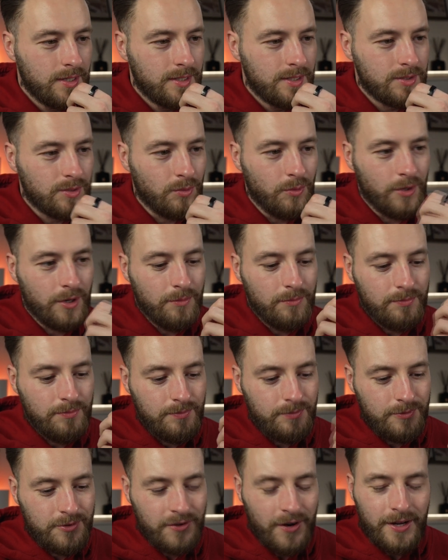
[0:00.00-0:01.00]
So what I'm
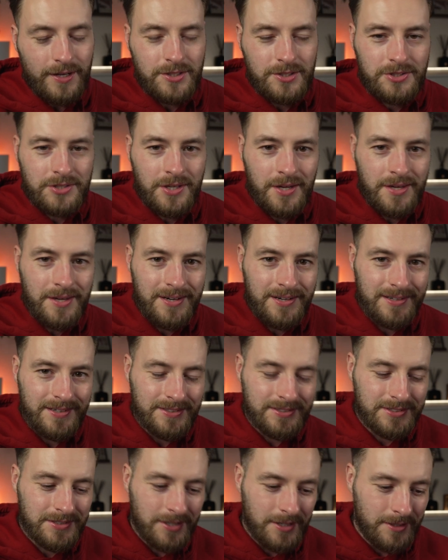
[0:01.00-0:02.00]
trying to say here
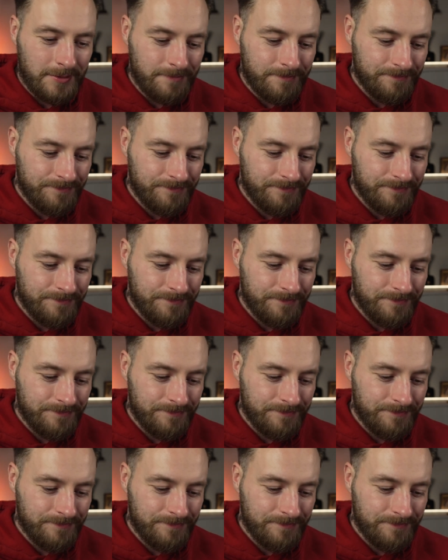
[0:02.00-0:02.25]
is that